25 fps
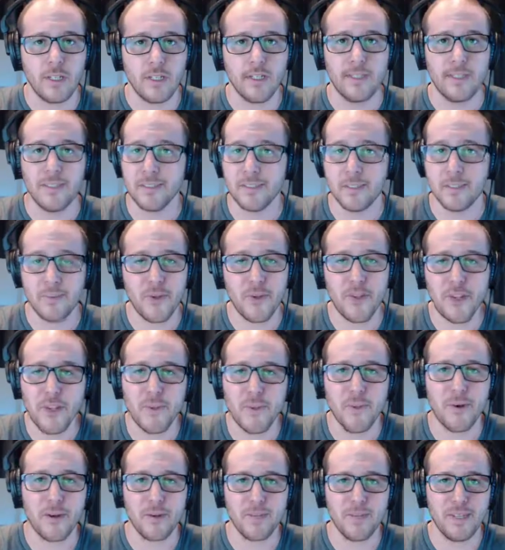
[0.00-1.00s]
it's something you
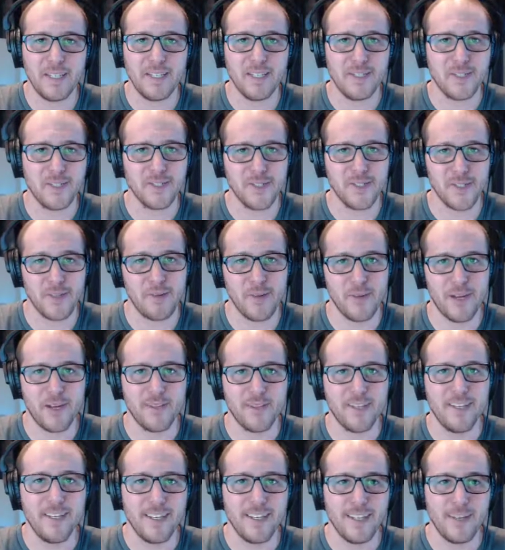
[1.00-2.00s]
want to be diligent about
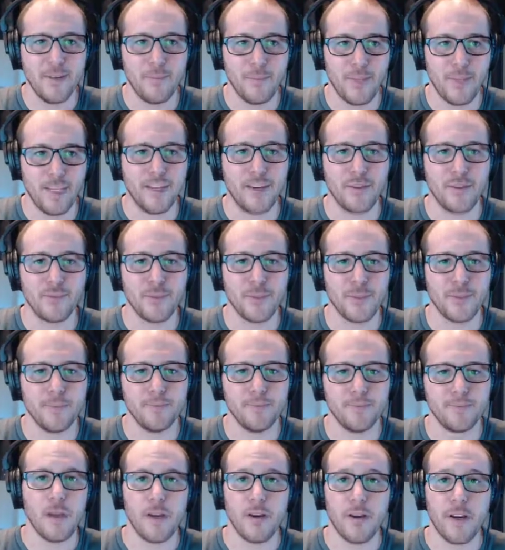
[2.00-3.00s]
and be careful.
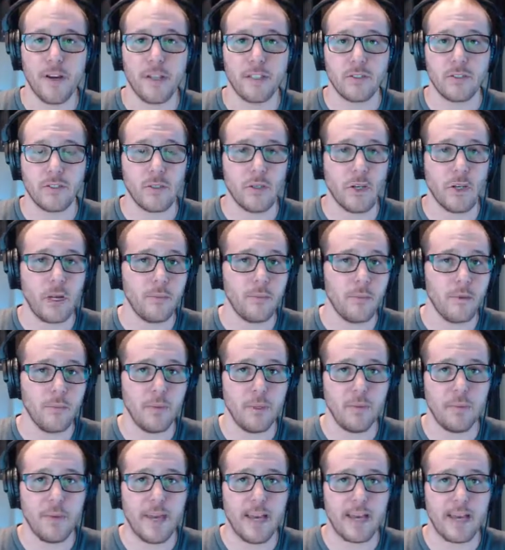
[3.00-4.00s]
All right, so I'm going to be
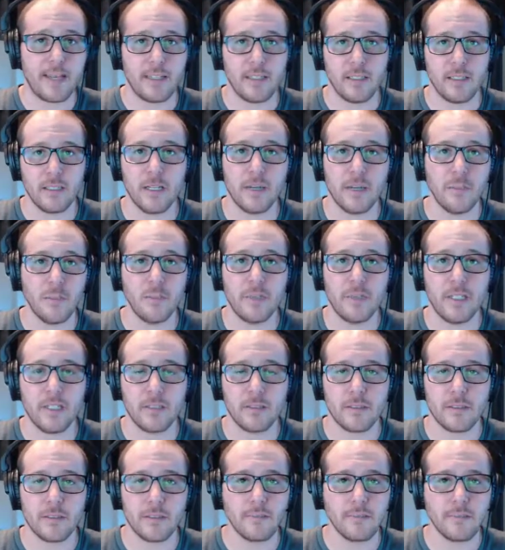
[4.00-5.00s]
back in a couple
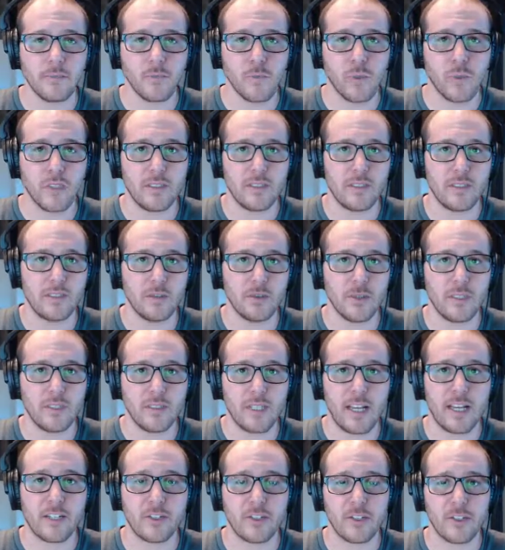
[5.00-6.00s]
minutes once this
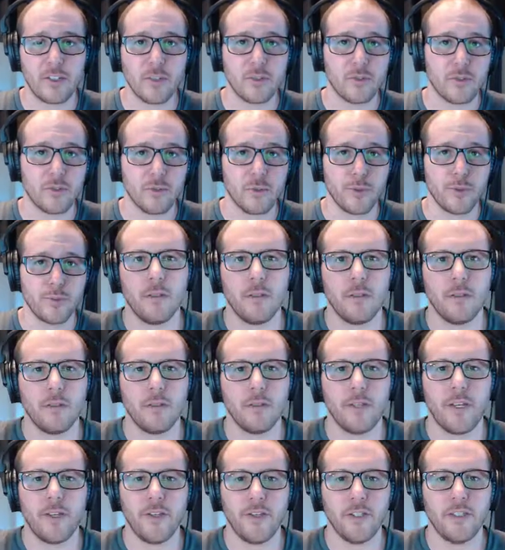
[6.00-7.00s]
transaction goes through. Now
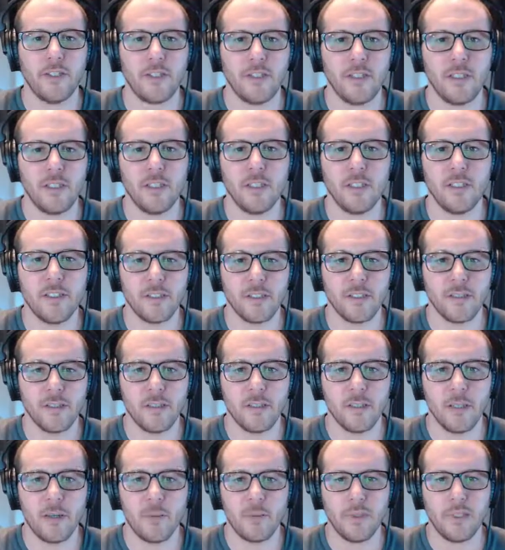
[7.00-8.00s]
you can see here
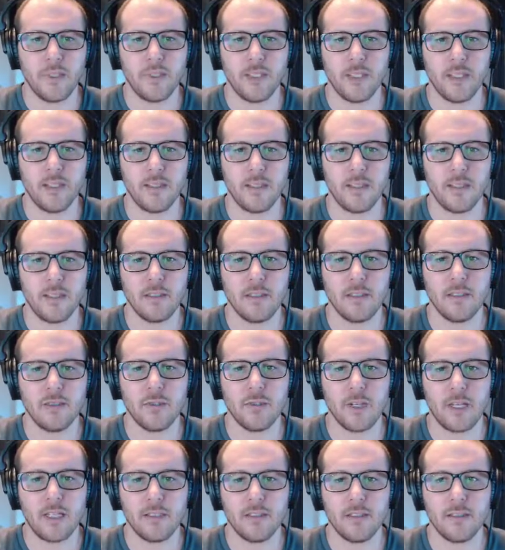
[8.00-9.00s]
that we sent to this
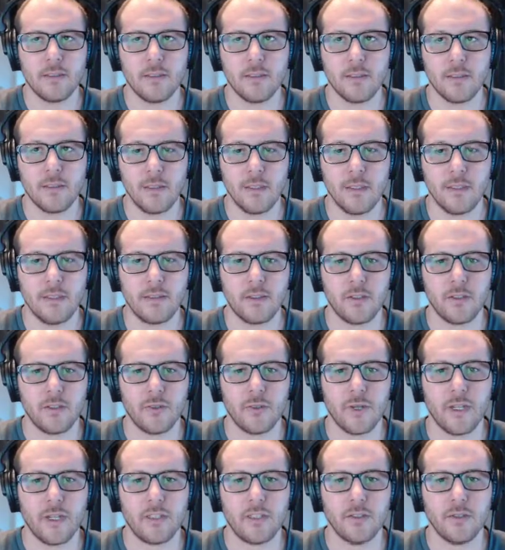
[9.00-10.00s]
address, and it's the
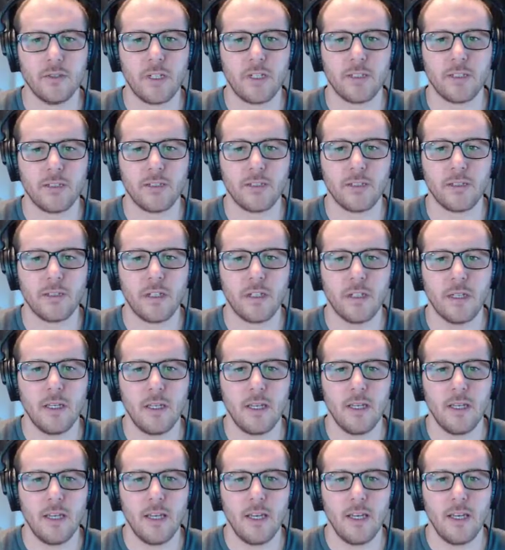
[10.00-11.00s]
correct address.
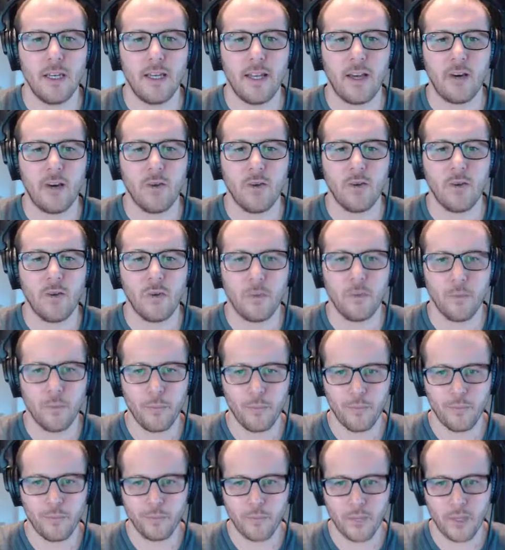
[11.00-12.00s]
Now
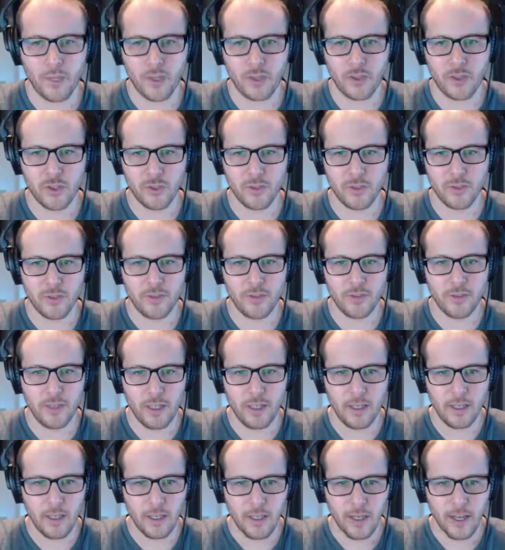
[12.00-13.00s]
it shows the
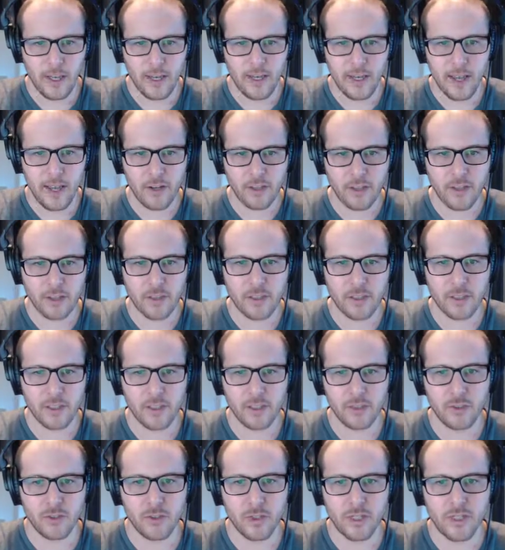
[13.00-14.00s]
fee, and now you look at the
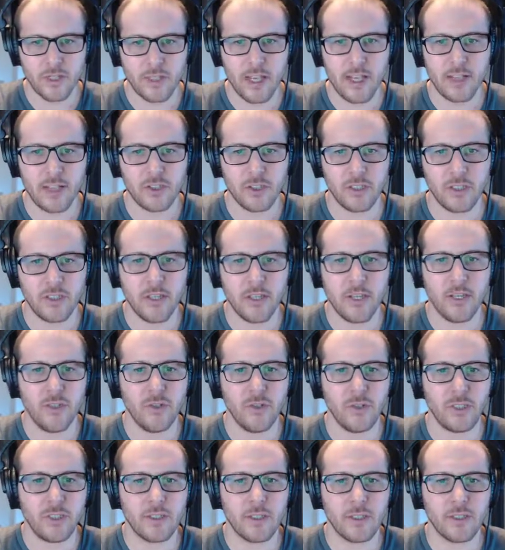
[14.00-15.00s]
transaction and you can
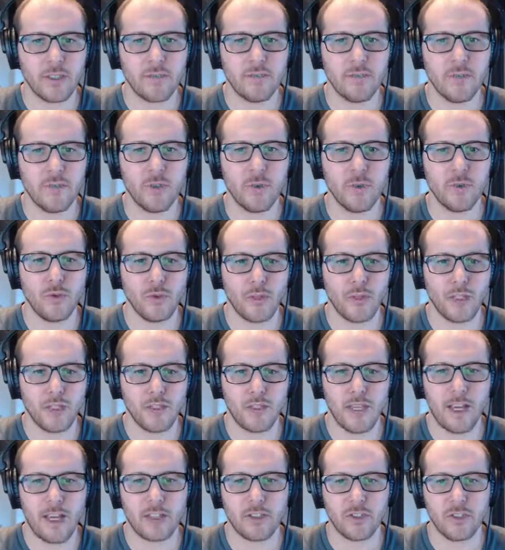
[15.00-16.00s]
click view
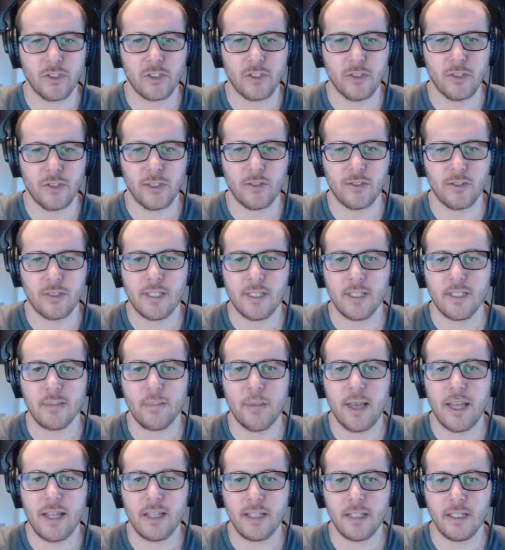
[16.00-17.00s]
transaction. Now it says
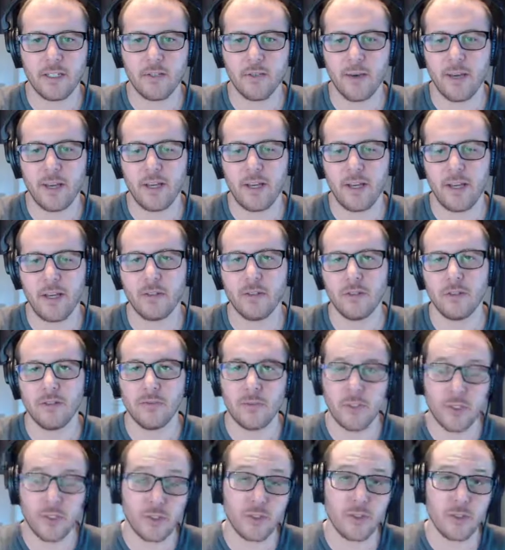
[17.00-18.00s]
pending right now.
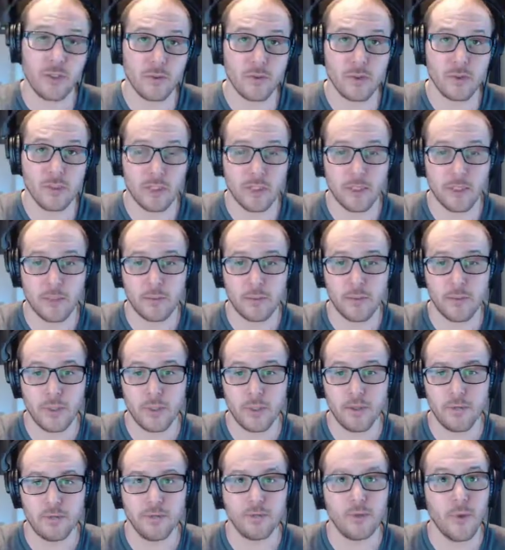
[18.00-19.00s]
Eventually it will say complete,
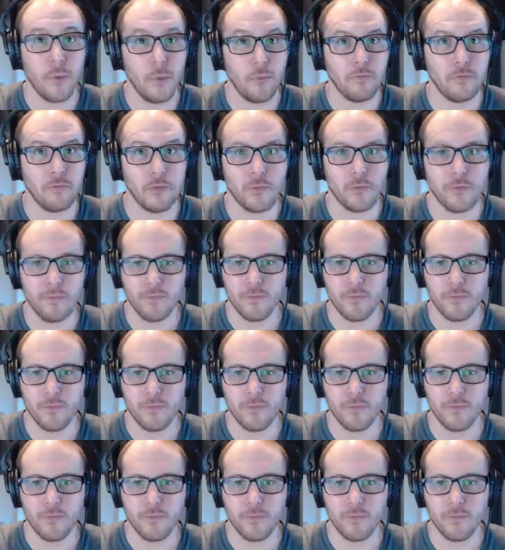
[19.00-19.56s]
hopefully.